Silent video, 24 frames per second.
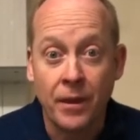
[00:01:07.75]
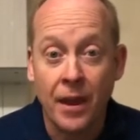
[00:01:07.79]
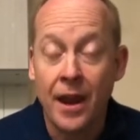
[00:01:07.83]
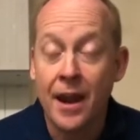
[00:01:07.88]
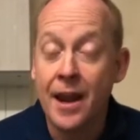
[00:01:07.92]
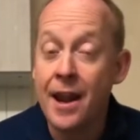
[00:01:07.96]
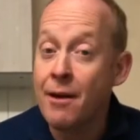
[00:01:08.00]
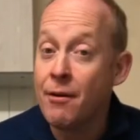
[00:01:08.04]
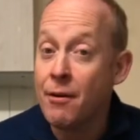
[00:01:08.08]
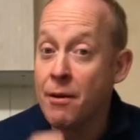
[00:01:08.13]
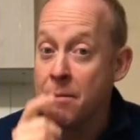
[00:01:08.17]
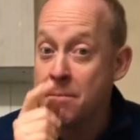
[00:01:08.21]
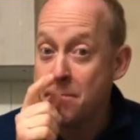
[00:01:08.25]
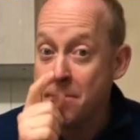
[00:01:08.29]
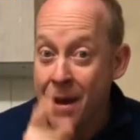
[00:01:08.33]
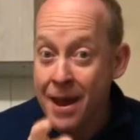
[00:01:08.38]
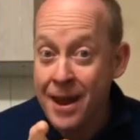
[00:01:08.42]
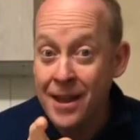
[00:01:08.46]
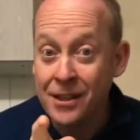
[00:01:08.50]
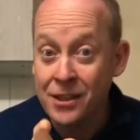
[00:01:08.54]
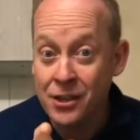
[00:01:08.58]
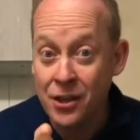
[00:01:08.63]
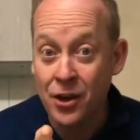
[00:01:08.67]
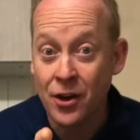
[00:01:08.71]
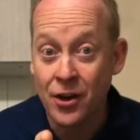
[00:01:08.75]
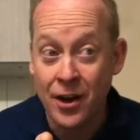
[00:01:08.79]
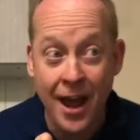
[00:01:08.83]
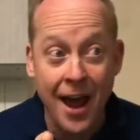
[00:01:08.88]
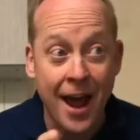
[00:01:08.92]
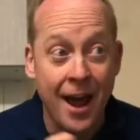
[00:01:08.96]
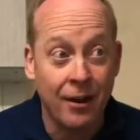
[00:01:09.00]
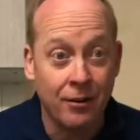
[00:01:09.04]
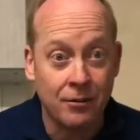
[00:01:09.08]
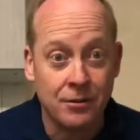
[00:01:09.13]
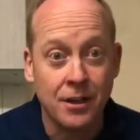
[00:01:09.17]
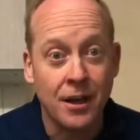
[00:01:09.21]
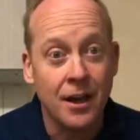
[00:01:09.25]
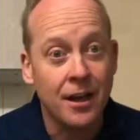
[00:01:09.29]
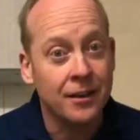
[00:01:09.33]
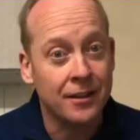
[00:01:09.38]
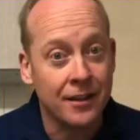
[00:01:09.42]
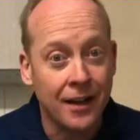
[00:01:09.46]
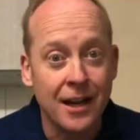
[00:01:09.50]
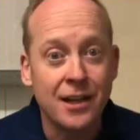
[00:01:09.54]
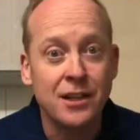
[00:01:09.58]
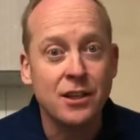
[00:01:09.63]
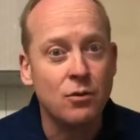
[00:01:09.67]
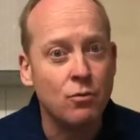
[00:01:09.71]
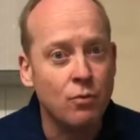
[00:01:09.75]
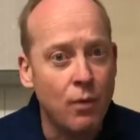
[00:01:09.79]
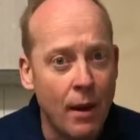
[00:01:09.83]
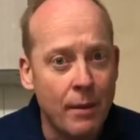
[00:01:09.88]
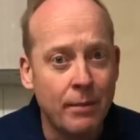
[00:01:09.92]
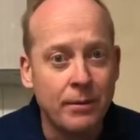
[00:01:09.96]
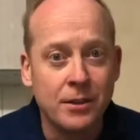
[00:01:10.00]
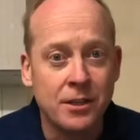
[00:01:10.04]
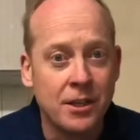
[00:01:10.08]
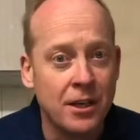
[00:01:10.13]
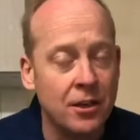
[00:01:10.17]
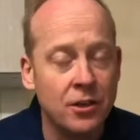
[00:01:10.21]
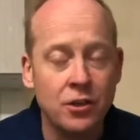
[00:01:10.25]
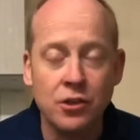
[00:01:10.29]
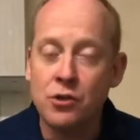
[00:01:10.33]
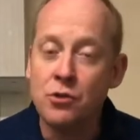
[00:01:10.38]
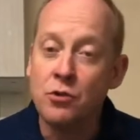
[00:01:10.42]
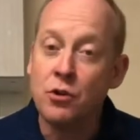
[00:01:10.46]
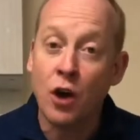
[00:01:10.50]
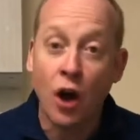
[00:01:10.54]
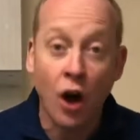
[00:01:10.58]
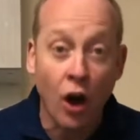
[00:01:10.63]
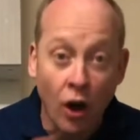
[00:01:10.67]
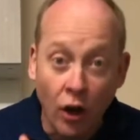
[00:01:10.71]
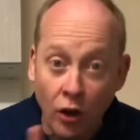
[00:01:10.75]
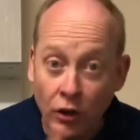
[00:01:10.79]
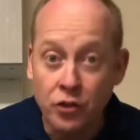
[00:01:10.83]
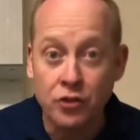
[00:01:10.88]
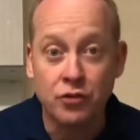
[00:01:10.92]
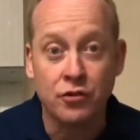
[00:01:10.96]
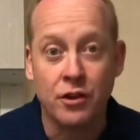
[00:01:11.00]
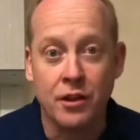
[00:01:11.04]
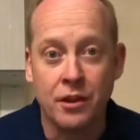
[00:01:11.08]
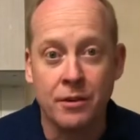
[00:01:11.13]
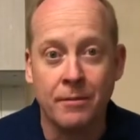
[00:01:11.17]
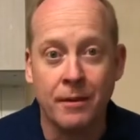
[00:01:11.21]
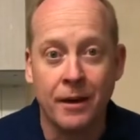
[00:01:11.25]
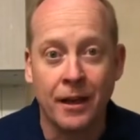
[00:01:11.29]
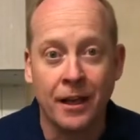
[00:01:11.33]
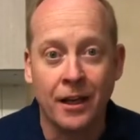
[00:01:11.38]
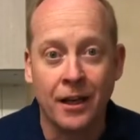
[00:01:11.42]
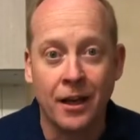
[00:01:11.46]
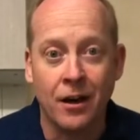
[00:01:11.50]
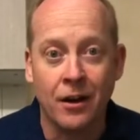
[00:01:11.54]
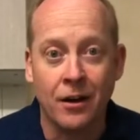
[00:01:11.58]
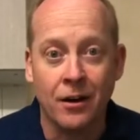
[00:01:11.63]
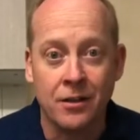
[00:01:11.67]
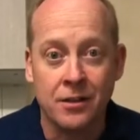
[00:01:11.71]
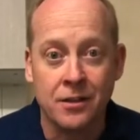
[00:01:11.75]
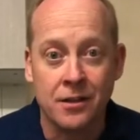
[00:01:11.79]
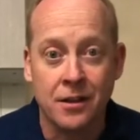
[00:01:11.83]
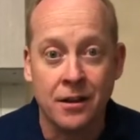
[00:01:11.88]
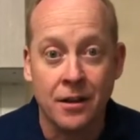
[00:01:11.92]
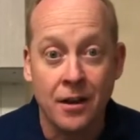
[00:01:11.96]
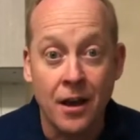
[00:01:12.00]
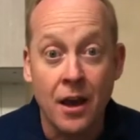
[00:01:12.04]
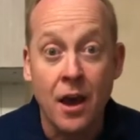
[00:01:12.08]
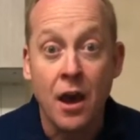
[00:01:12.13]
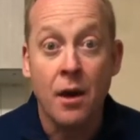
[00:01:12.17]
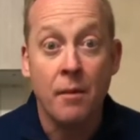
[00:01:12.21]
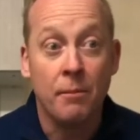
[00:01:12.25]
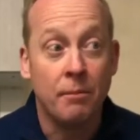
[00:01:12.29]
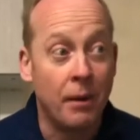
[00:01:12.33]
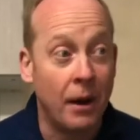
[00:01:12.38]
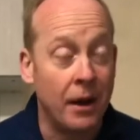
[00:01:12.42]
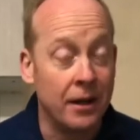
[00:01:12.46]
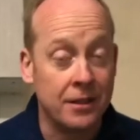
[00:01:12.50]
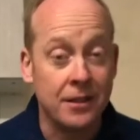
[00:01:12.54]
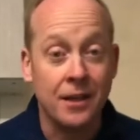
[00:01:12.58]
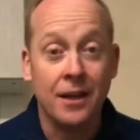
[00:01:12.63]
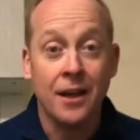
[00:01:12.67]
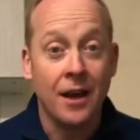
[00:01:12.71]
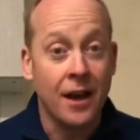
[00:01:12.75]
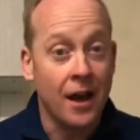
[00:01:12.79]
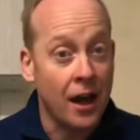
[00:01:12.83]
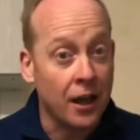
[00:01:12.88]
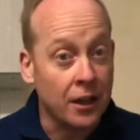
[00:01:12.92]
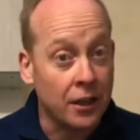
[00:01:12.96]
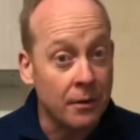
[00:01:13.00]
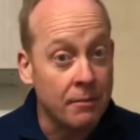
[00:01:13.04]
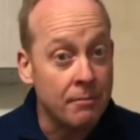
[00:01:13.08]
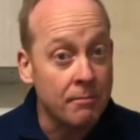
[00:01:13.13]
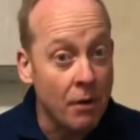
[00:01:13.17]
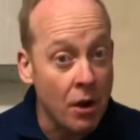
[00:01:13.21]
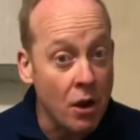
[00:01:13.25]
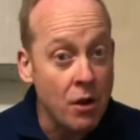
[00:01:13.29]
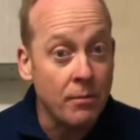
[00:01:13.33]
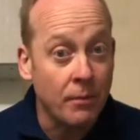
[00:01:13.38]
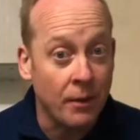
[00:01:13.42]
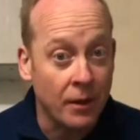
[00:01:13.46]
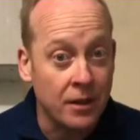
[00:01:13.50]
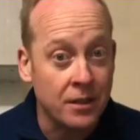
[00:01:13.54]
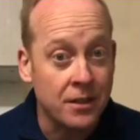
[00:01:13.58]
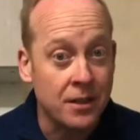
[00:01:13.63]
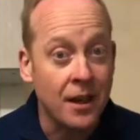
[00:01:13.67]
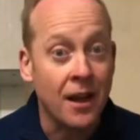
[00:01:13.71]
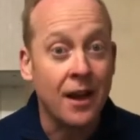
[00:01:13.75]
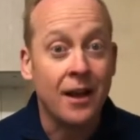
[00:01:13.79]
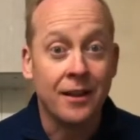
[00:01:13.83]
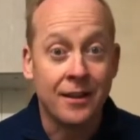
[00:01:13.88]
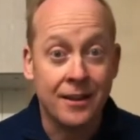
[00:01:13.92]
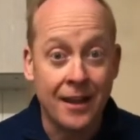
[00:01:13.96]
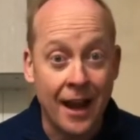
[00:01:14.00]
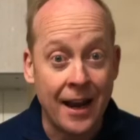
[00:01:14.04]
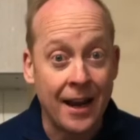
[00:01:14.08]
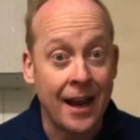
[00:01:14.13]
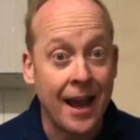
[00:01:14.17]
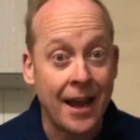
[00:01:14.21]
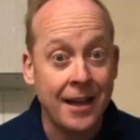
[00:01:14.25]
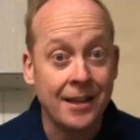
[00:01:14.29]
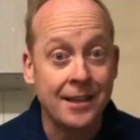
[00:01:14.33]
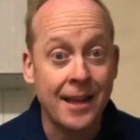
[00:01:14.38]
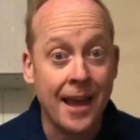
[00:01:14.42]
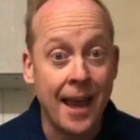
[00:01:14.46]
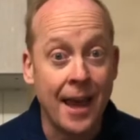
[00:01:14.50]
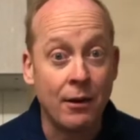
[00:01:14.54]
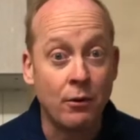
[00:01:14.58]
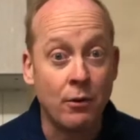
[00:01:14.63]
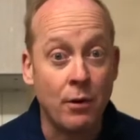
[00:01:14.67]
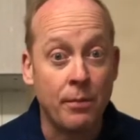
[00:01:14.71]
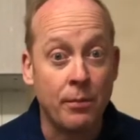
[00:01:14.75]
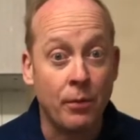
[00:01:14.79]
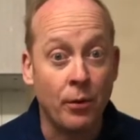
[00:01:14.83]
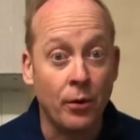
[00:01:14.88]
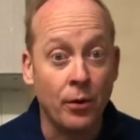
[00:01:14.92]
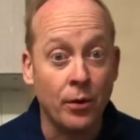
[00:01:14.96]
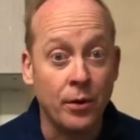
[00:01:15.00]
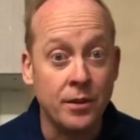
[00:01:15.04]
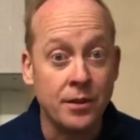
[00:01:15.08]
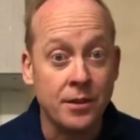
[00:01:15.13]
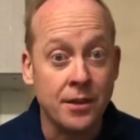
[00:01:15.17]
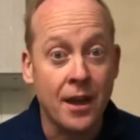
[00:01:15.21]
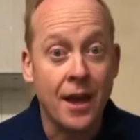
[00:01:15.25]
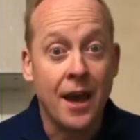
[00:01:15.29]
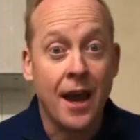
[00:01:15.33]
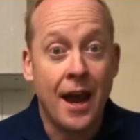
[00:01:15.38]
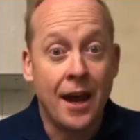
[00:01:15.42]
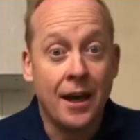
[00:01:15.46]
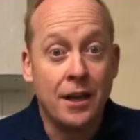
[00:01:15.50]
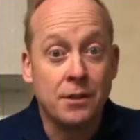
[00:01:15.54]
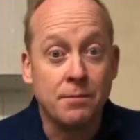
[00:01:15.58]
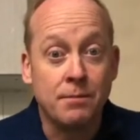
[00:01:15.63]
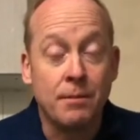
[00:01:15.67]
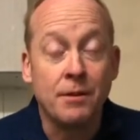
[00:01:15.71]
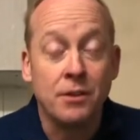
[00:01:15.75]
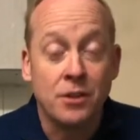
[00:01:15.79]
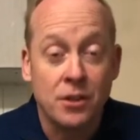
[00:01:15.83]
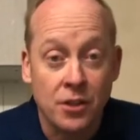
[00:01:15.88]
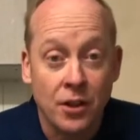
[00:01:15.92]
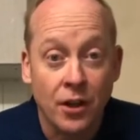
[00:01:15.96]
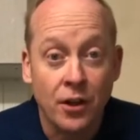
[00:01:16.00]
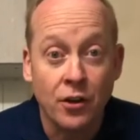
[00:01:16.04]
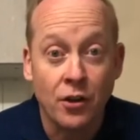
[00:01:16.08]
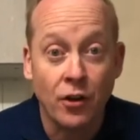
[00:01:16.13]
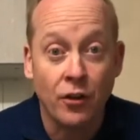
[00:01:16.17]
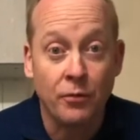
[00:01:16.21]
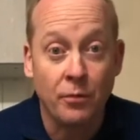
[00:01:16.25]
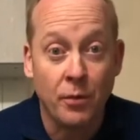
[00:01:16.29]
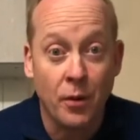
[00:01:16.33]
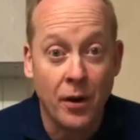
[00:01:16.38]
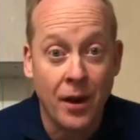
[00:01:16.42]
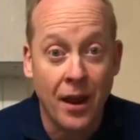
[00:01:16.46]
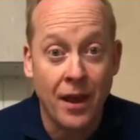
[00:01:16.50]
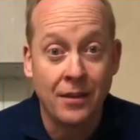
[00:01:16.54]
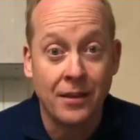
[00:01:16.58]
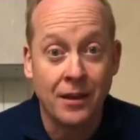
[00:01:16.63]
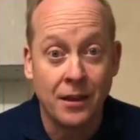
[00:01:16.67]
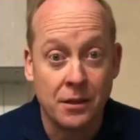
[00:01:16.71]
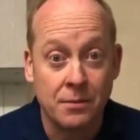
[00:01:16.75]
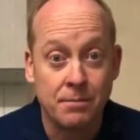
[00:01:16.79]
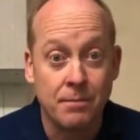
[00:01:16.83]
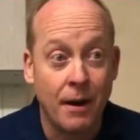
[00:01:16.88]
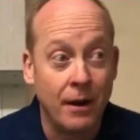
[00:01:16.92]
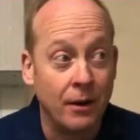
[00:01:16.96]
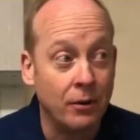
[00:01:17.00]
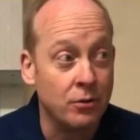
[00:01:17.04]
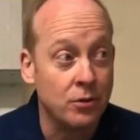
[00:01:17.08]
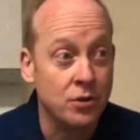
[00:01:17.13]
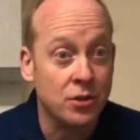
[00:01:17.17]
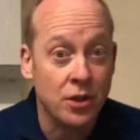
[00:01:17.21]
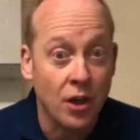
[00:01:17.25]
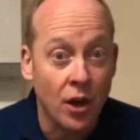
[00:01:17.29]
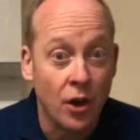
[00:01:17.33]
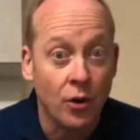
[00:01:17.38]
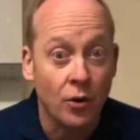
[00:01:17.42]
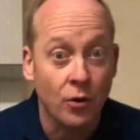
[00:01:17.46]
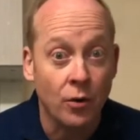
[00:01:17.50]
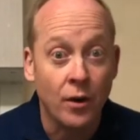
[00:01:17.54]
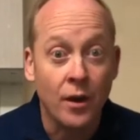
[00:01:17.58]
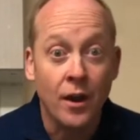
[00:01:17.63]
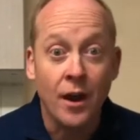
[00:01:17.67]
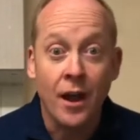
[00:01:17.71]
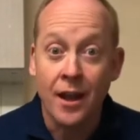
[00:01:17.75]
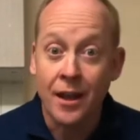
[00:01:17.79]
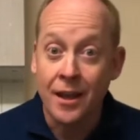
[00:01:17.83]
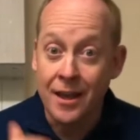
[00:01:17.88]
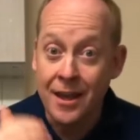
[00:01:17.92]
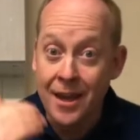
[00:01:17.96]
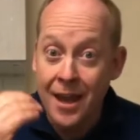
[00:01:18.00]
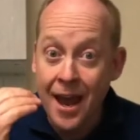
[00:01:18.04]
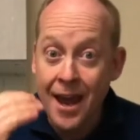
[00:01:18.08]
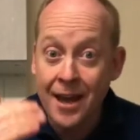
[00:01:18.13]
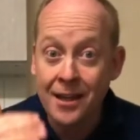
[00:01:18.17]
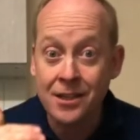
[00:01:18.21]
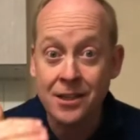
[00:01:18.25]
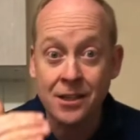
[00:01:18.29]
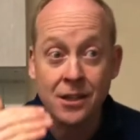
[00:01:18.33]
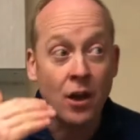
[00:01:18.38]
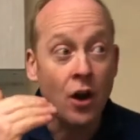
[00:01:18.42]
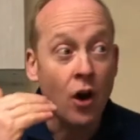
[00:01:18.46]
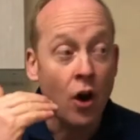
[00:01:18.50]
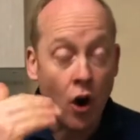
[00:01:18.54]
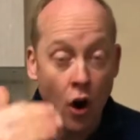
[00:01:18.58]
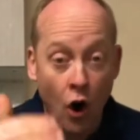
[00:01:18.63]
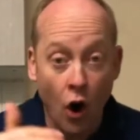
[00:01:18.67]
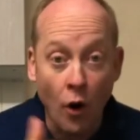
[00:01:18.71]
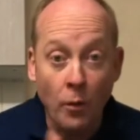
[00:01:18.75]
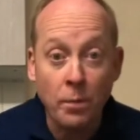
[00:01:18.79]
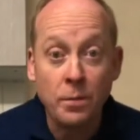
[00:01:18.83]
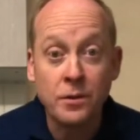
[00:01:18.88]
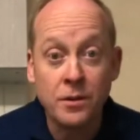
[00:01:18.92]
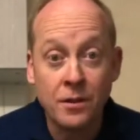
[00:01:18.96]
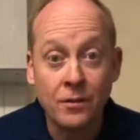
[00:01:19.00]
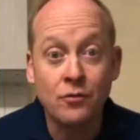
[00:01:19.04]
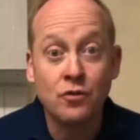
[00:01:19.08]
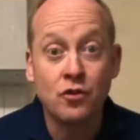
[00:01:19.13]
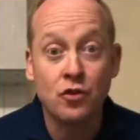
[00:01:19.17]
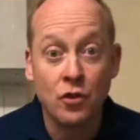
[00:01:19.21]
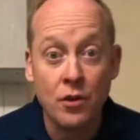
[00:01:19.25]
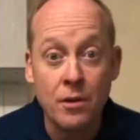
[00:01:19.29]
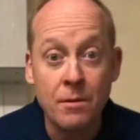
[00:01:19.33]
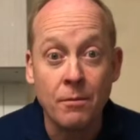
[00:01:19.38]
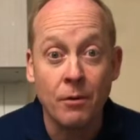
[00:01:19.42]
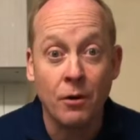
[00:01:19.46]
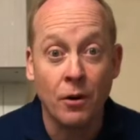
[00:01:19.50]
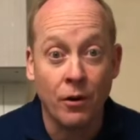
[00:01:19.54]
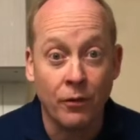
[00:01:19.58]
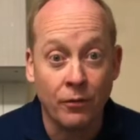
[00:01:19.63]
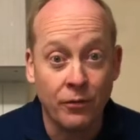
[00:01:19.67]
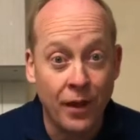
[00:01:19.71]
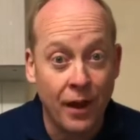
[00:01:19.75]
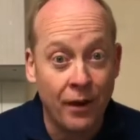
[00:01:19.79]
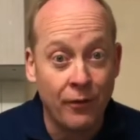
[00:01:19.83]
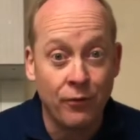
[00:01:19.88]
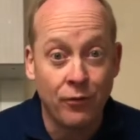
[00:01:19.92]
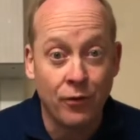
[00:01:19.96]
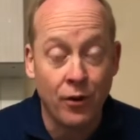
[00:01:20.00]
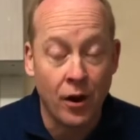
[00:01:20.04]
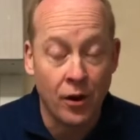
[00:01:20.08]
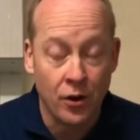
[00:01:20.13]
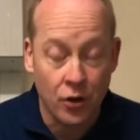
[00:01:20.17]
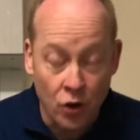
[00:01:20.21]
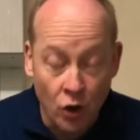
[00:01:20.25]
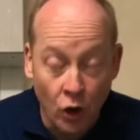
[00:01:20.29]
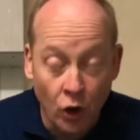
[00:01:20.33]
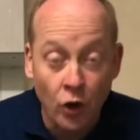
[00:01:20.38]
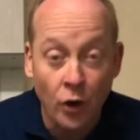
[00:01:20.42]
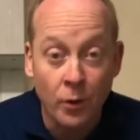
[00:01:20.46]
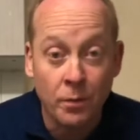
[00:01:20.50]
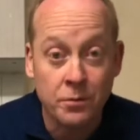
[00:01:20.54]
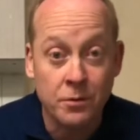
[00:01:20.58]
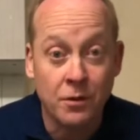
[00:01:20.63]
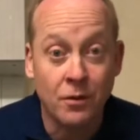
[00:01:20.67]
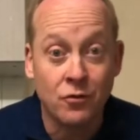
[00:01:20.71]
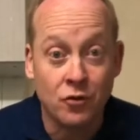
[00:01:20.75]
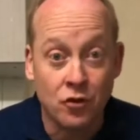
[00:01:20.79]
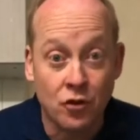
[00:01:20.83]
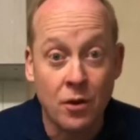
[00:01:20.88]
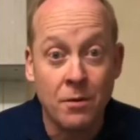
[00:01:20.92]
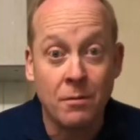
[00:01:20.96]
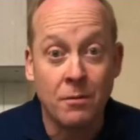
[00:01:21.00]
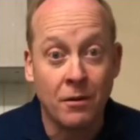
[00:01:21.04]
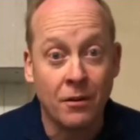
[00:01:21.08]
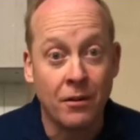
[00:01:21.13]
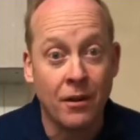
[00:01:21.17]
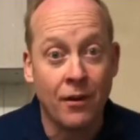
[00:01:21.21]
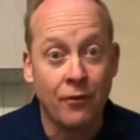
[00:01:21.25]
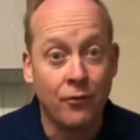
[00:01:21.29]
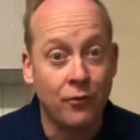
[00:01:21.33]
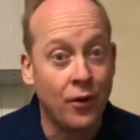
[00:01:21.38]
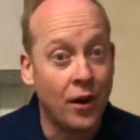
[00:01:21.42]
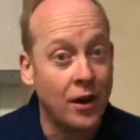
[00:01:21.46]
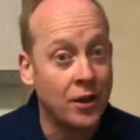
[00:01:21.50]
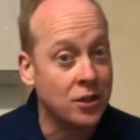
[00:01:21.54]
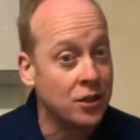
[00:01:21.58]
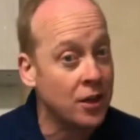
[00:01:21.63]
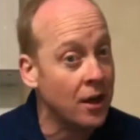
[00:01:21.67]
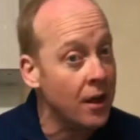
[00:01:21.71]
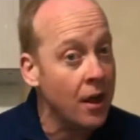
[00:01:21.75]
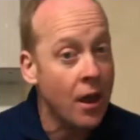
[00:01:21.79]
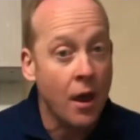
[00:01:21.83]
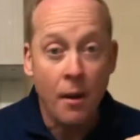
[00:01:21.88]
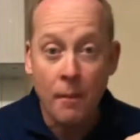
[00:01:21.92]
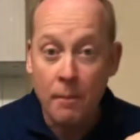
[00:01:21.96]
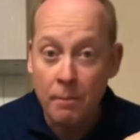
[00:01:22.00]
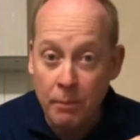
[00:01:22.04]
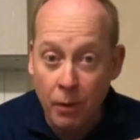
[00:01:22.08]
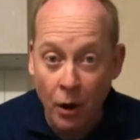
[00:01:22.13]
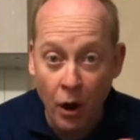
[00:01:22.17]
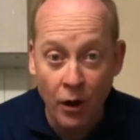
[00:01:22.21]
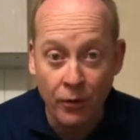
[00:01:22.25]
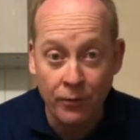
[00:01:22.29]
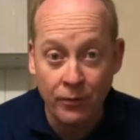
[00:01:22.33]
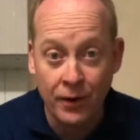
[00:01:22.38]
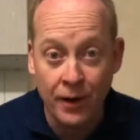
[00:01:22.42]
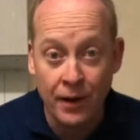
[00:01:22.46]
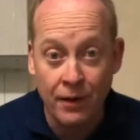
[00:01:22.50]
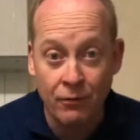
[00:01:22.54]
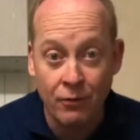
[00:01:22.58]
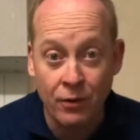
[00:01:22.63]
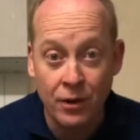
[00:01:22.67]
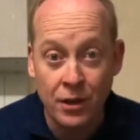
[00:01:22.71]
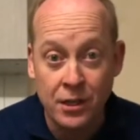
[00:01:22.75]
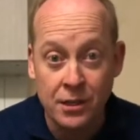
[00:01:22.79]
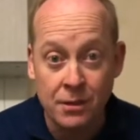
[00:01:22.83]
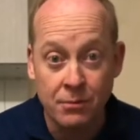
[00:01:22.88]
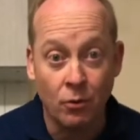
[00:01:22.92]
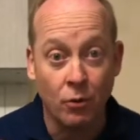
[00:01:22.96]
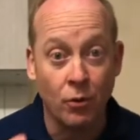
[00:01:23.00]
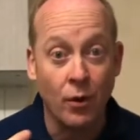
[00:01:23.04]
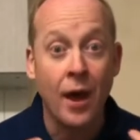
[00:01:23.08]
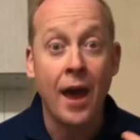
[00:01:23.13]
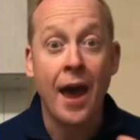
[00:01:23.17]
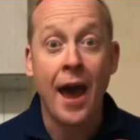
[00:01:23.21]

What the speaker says: Now, it may turn out that actually Weber C's you can't treat them in a cast, but at the moment that has equipoise and it's been signed off by an ethics panel. So yes, operative treatment of that, non-operative treatment of that fracture, perfectly reasonable.